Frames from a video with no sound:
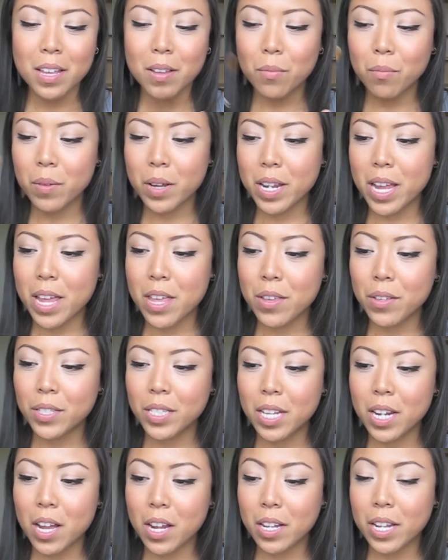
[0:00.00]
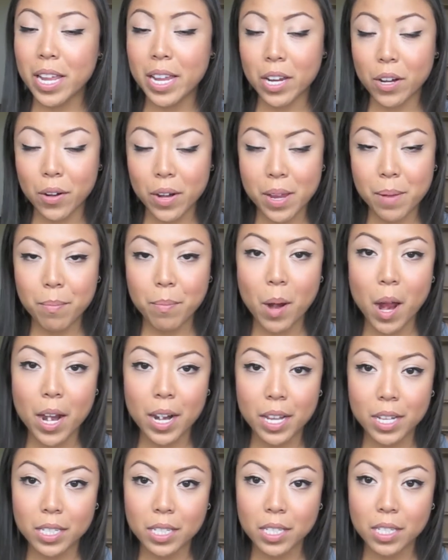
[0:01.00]
when I use it on like cream
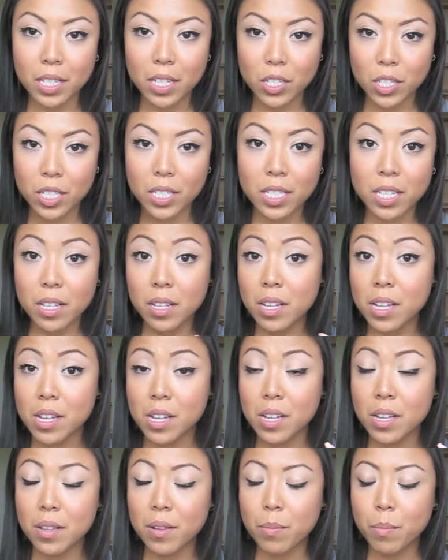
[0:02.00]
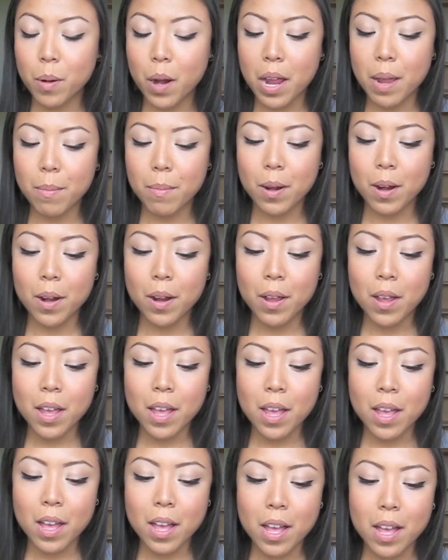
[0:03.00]
products such as the primer,
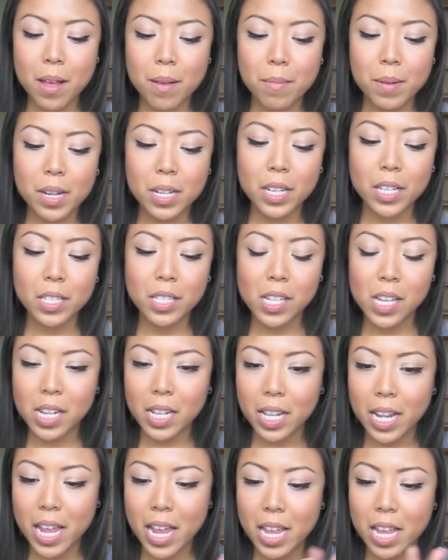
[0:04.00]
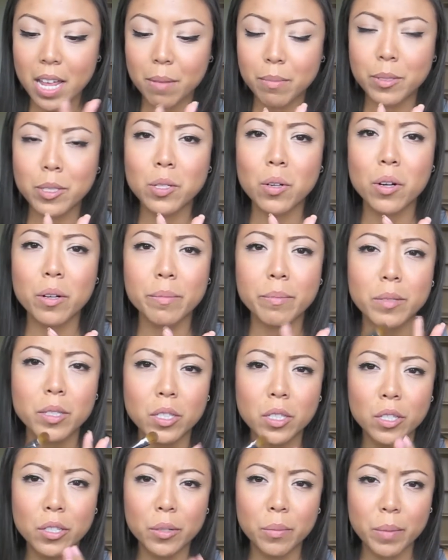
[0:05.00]
it doesn't like absorb
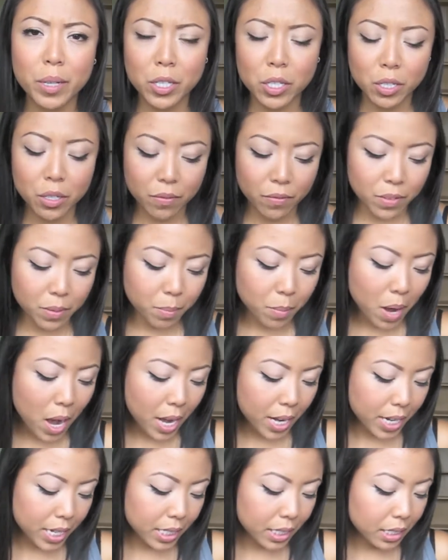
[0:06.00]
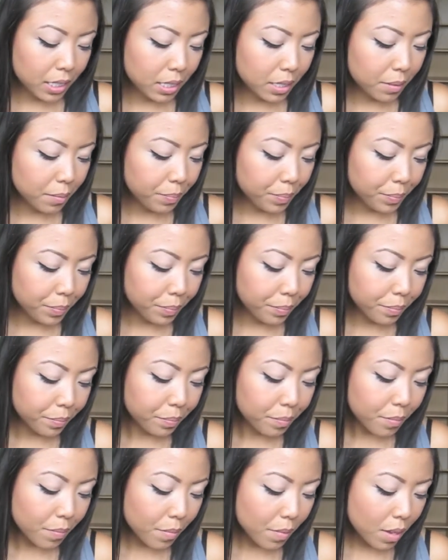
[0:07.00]
too much of the product,
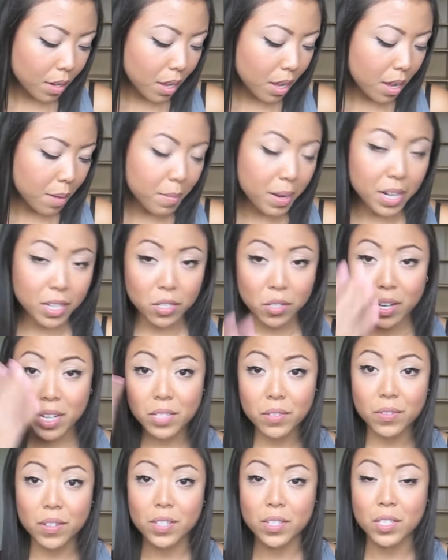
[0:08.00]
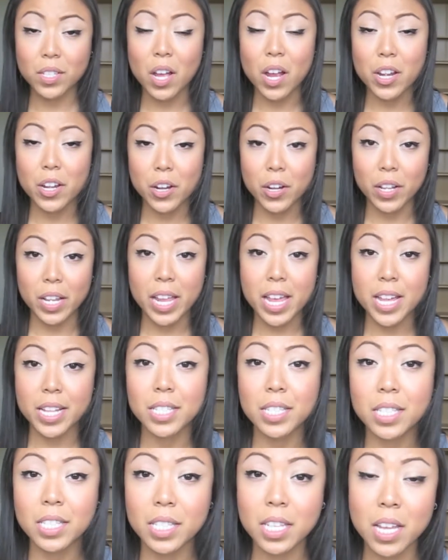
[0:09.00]
and it transfers on your
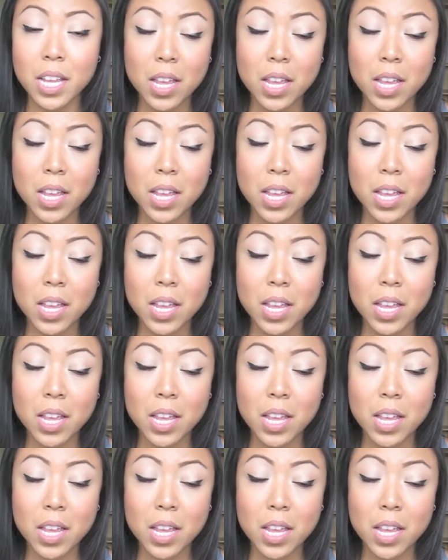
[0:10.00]
lids